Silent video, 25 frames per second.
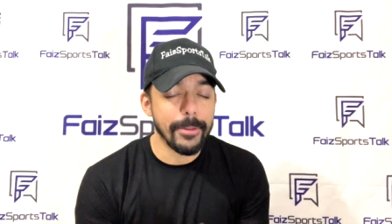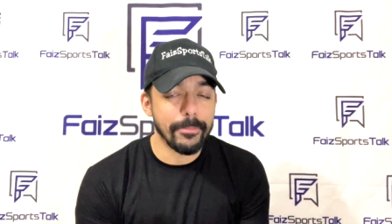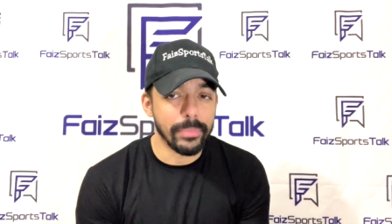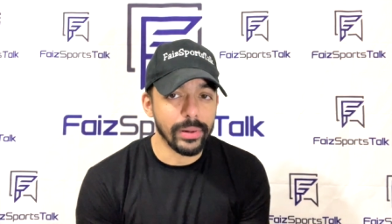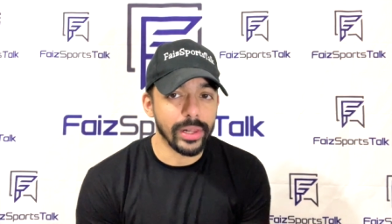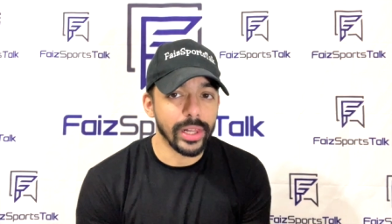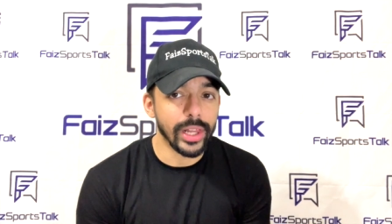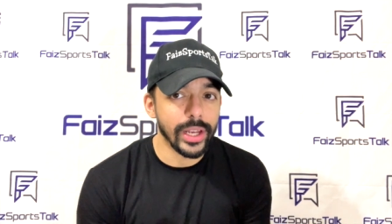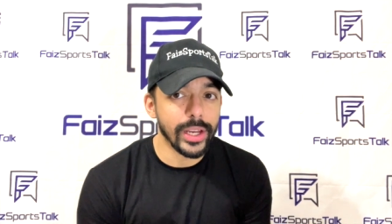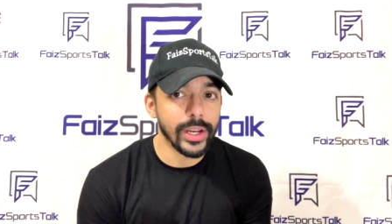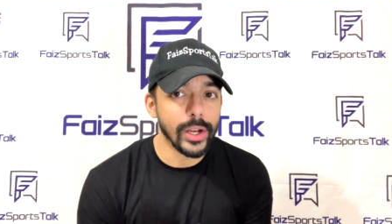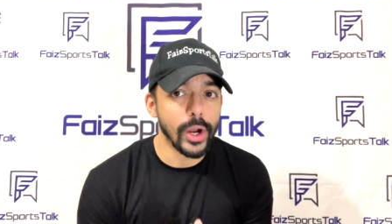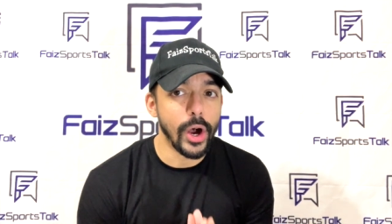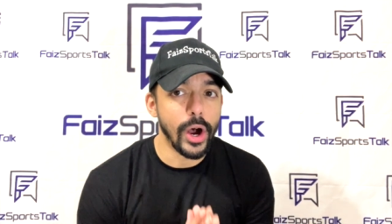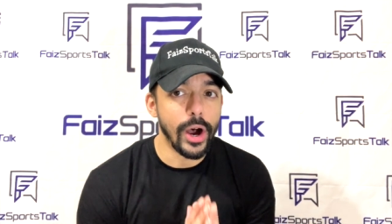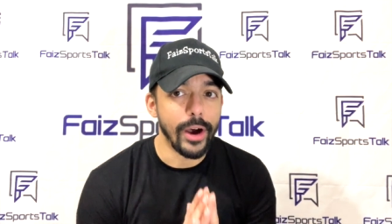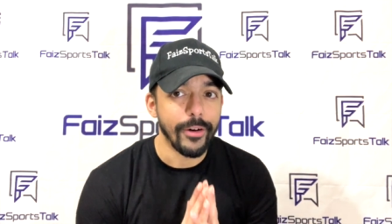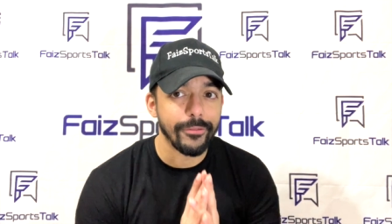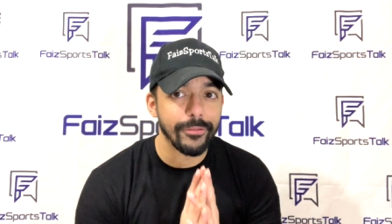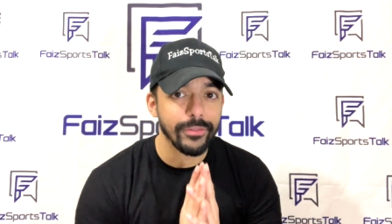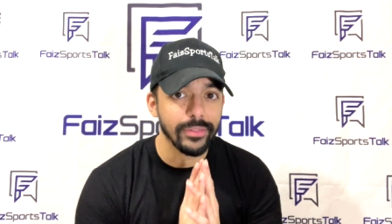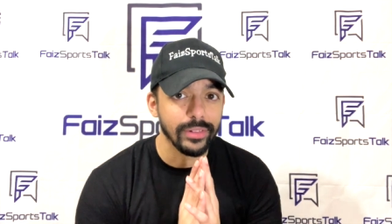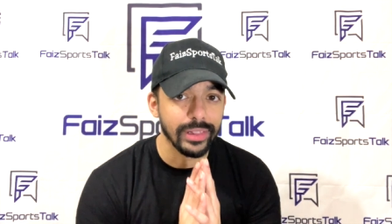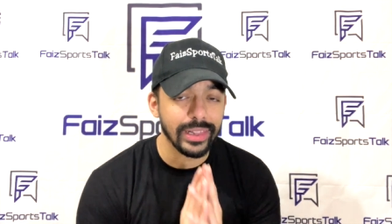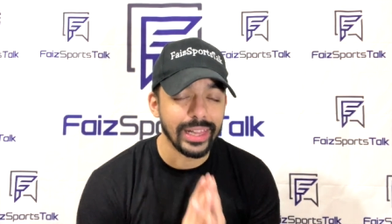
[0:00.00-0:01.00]

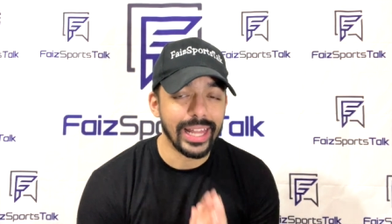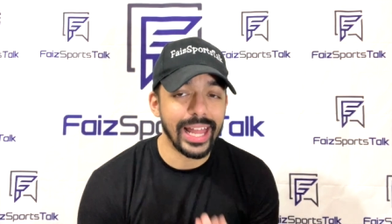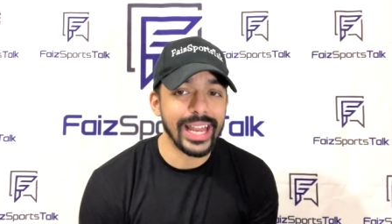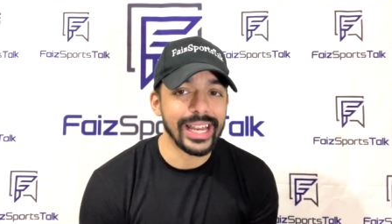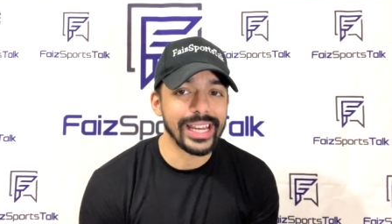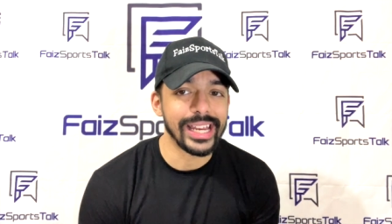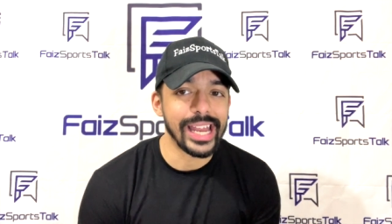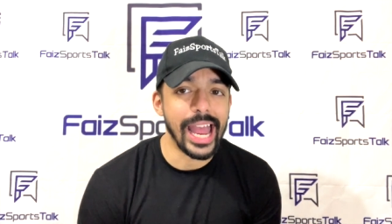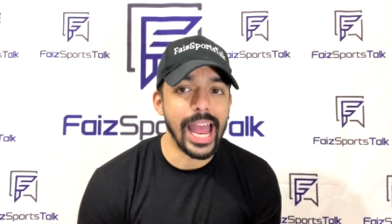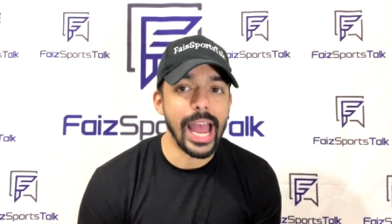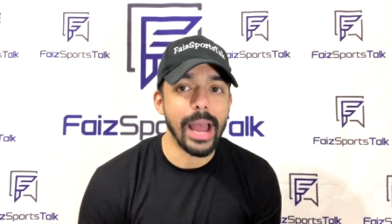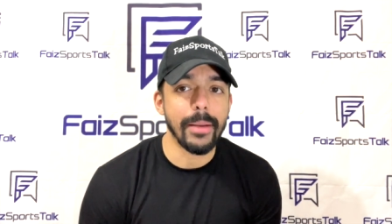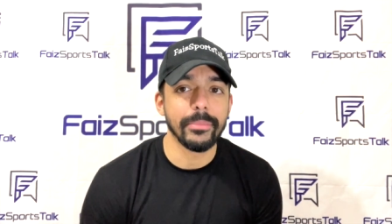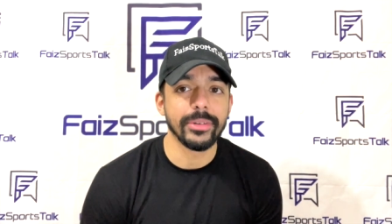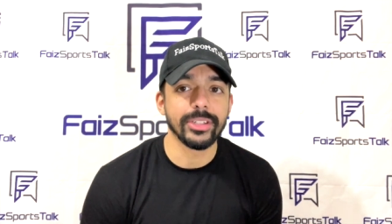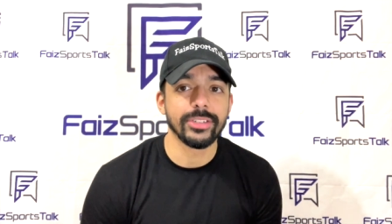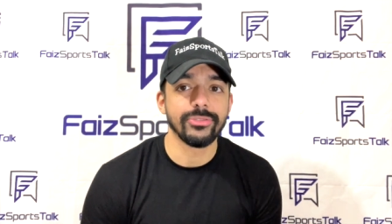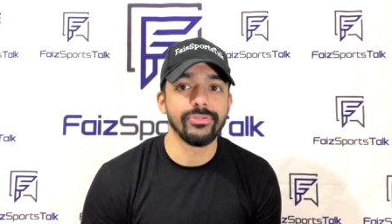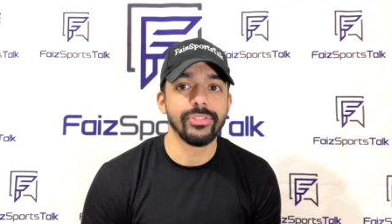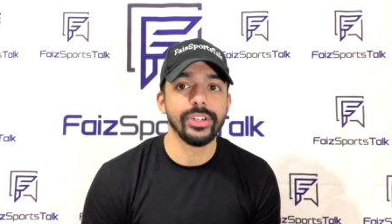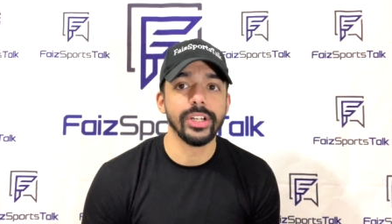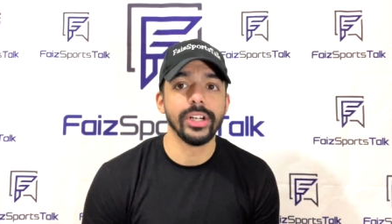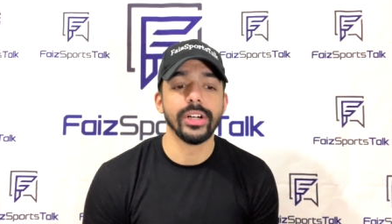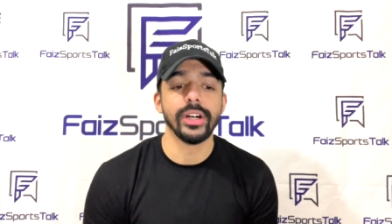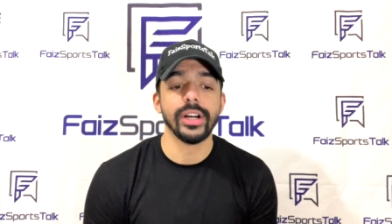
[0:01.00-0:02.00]
playoff-like
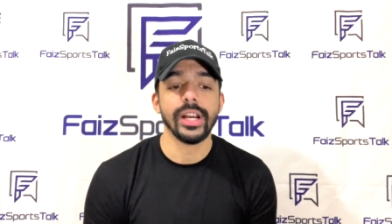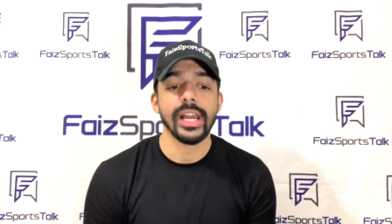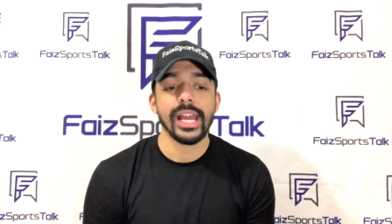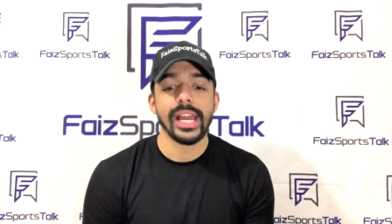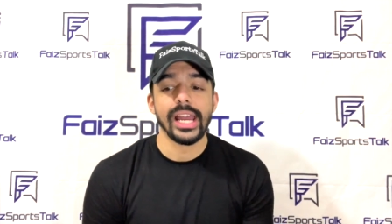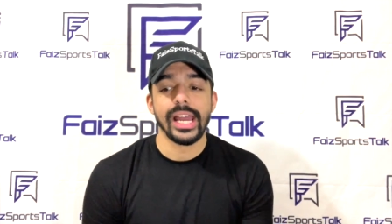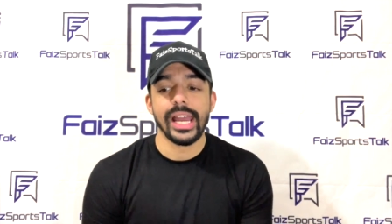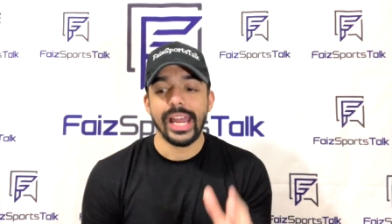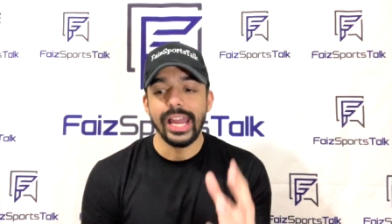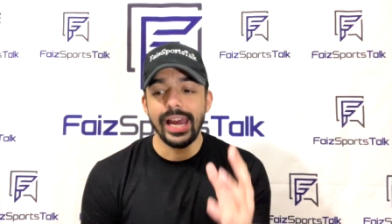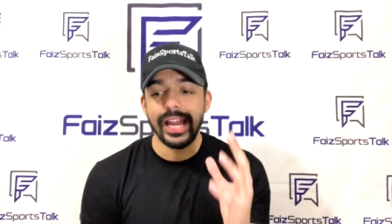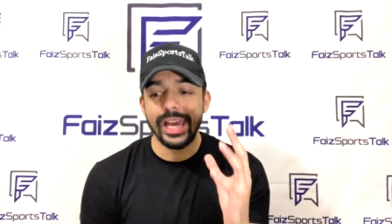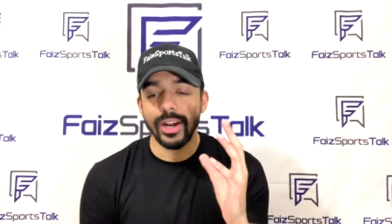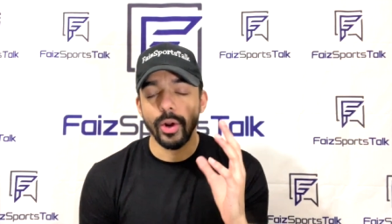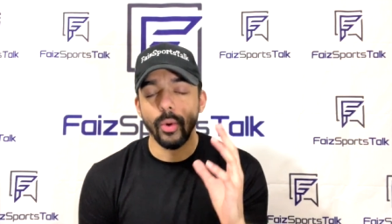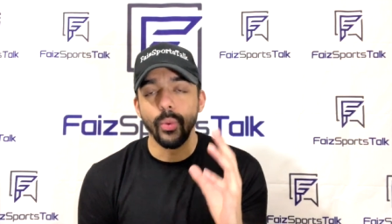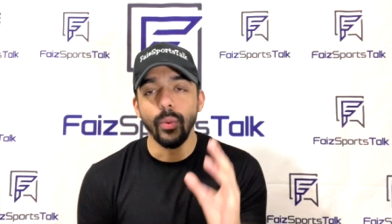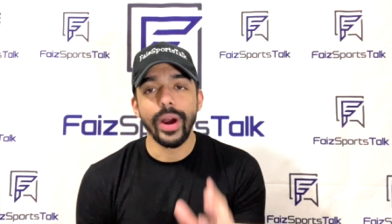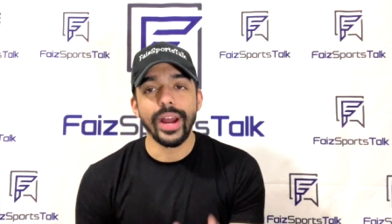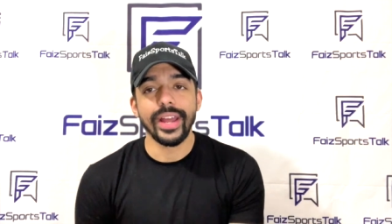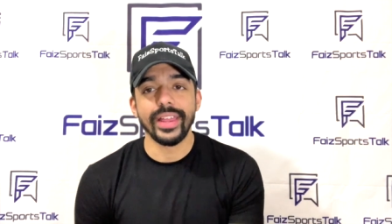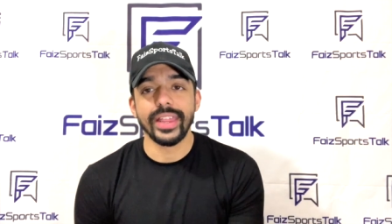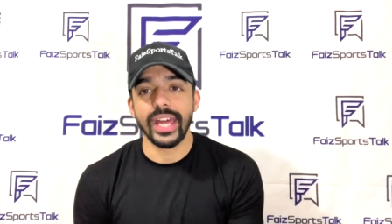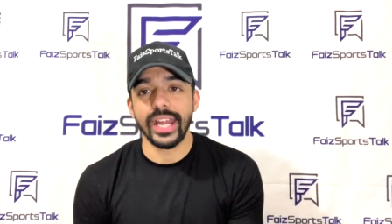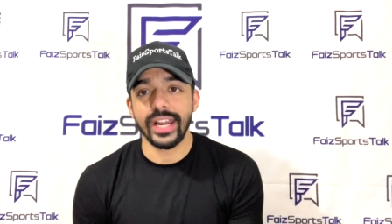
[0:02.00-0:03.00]
atmosphere in a
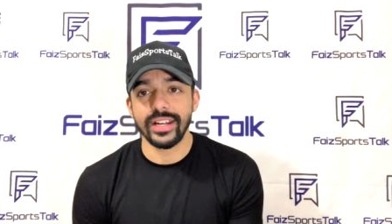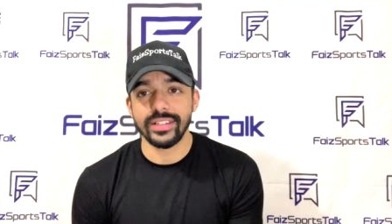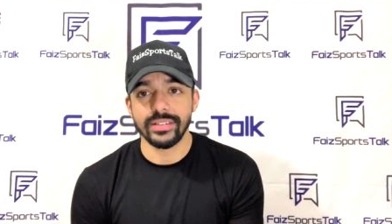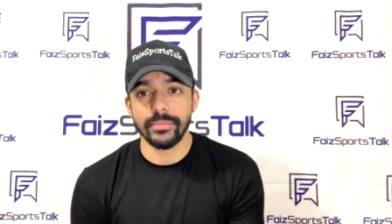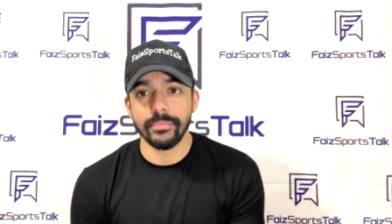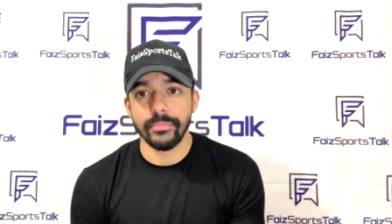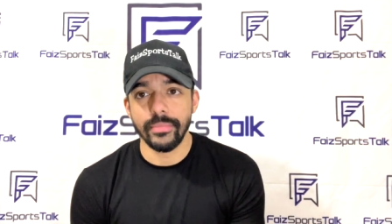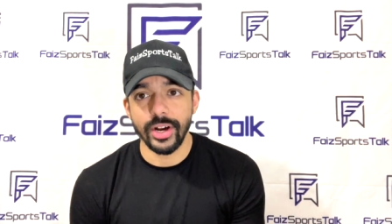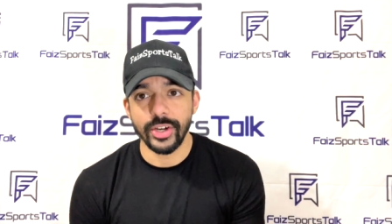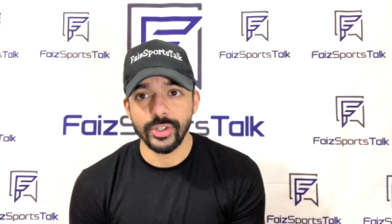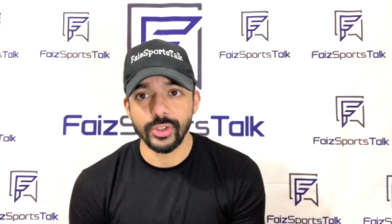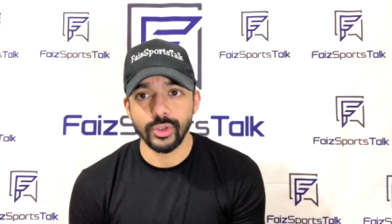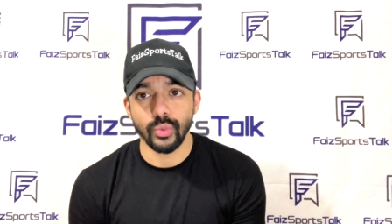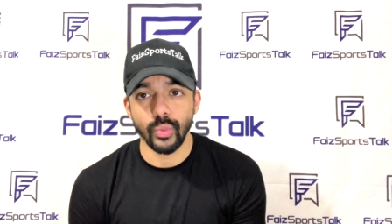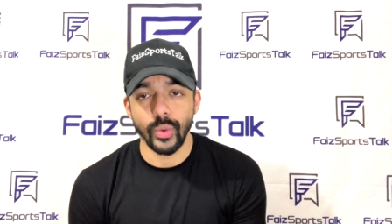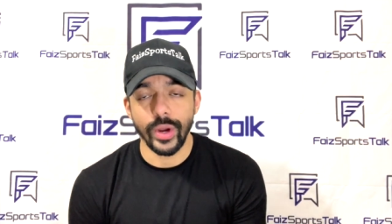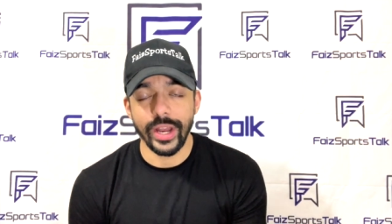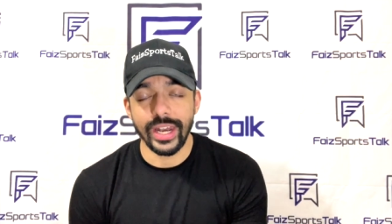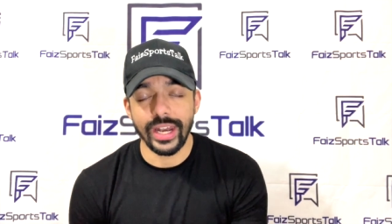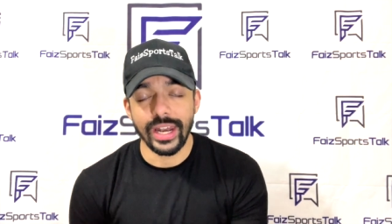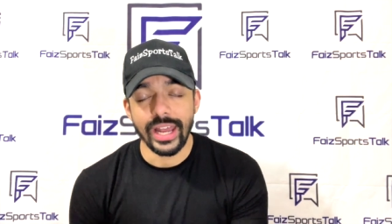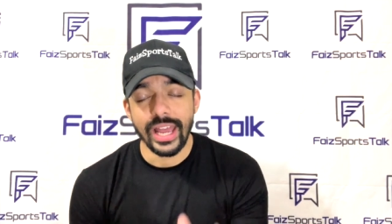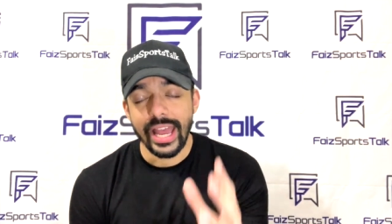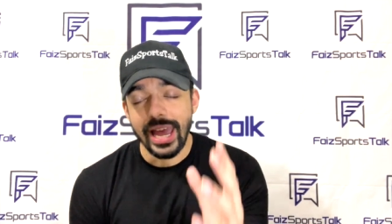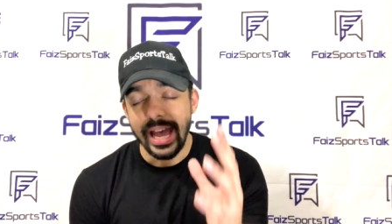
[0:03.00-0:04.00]
way that it's a
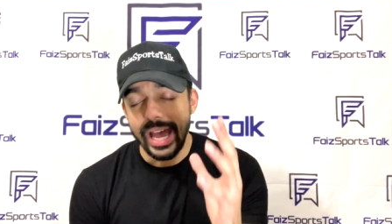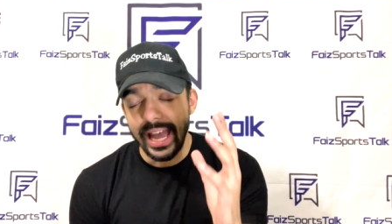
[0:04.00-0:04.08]
must-win,